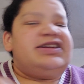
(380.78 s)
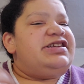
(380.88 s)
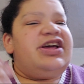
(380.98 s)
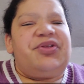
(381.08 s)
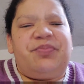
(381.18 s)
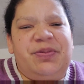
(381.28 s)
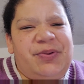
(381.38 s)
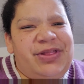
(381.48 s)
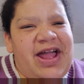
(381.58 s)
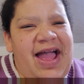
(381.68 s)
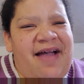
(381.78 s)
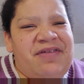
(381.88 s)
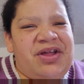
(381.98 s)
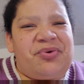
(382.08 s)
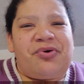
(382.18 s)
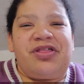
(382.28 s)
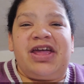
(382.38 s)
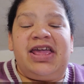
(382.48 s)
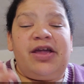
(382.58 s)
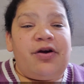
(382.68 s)
see other people that have it, or they
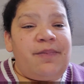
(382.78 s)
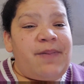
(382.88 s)
hear